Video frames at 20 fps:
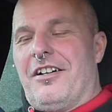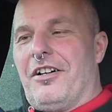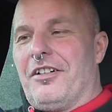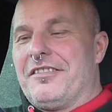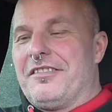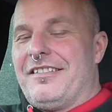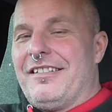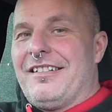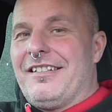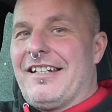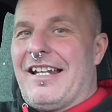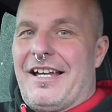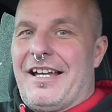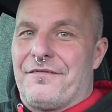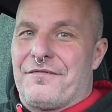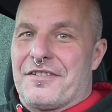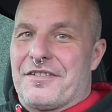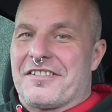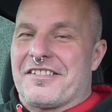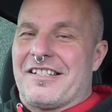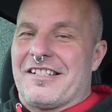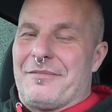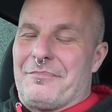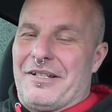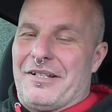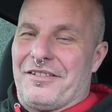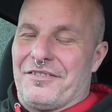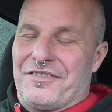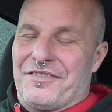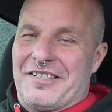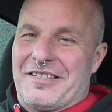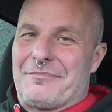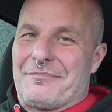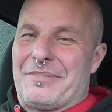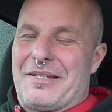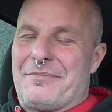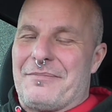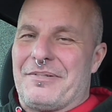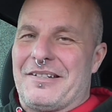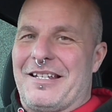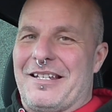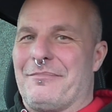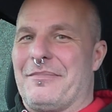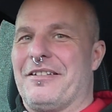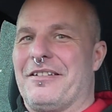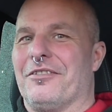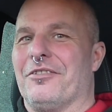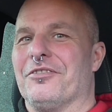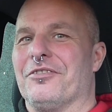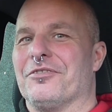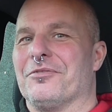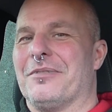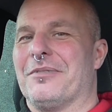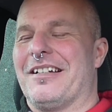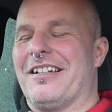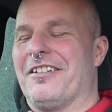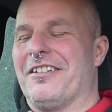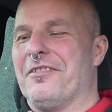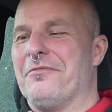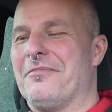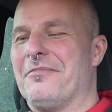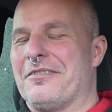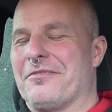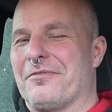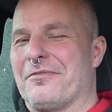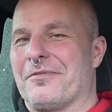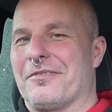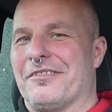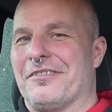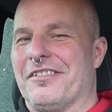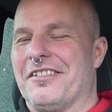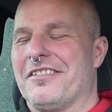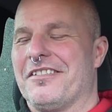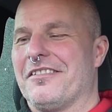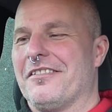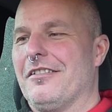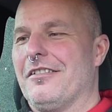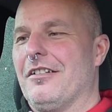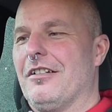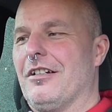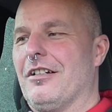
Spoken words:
I didn't have the seatbelt thing beeping at me on the way home, which was nice.